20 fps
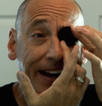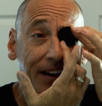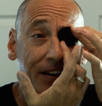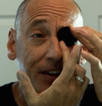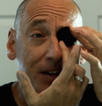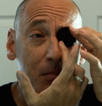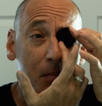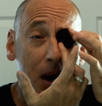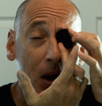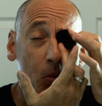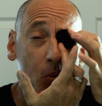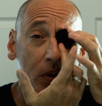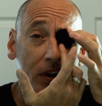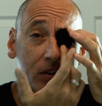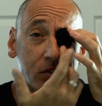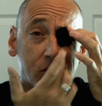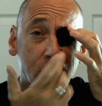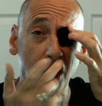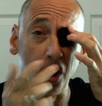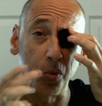Now, you might want
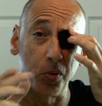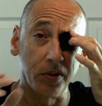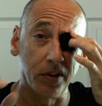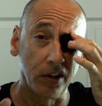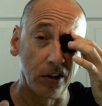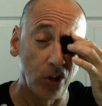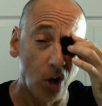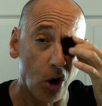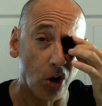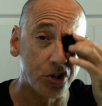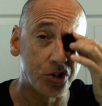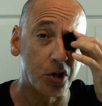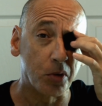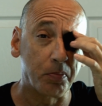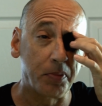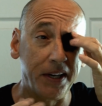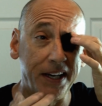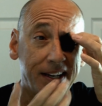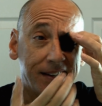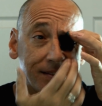to start with a larger
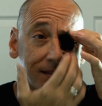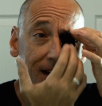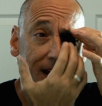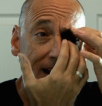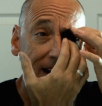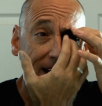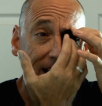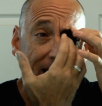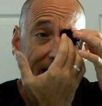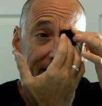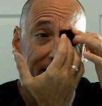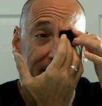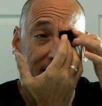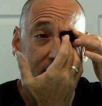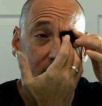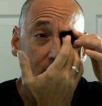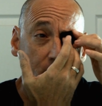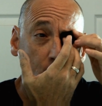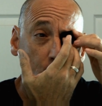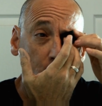piece and then
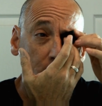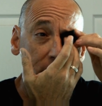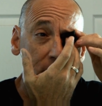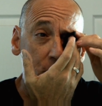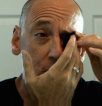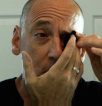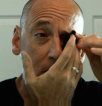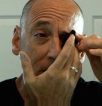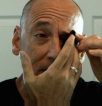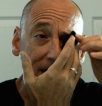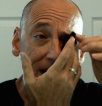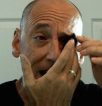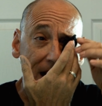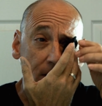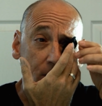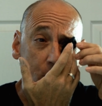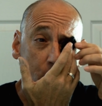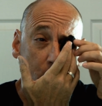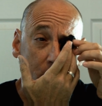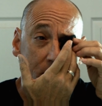slowly trim it
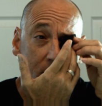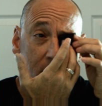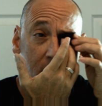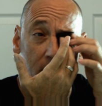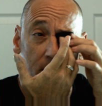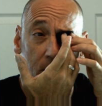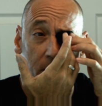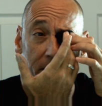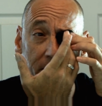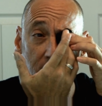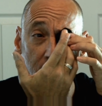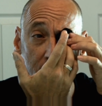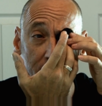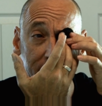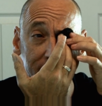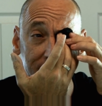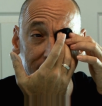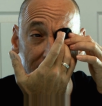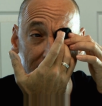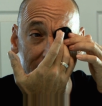down so it's covering your
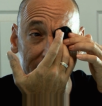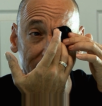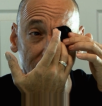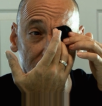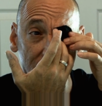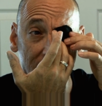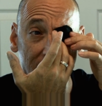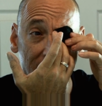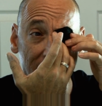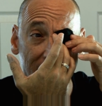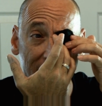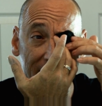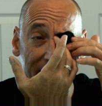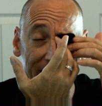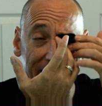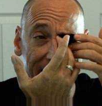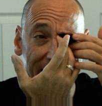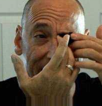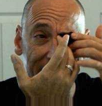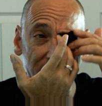entire eye,
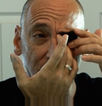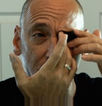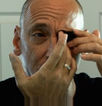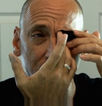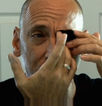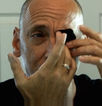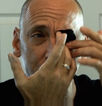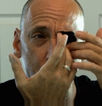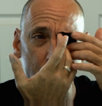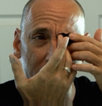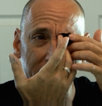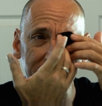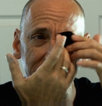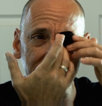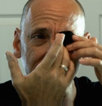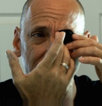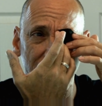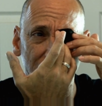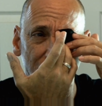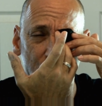and there's ways
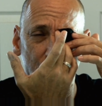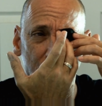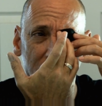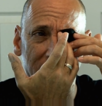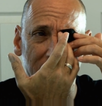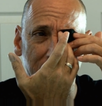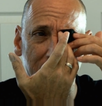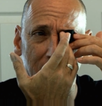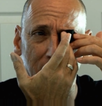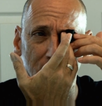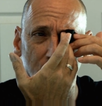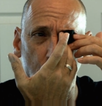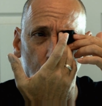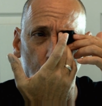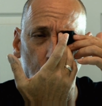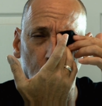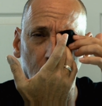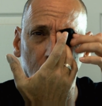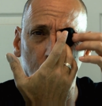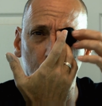we're going to be able to
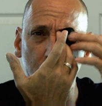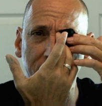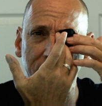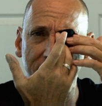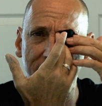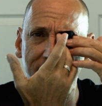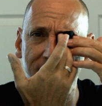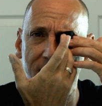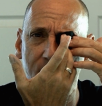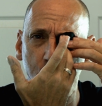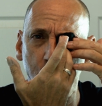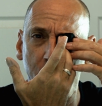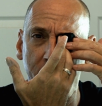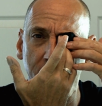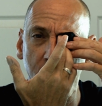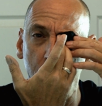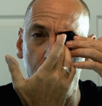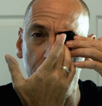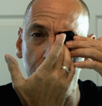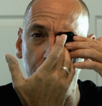work with this as we
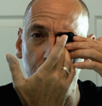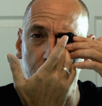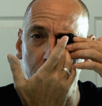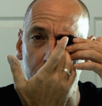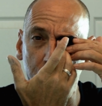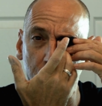go through the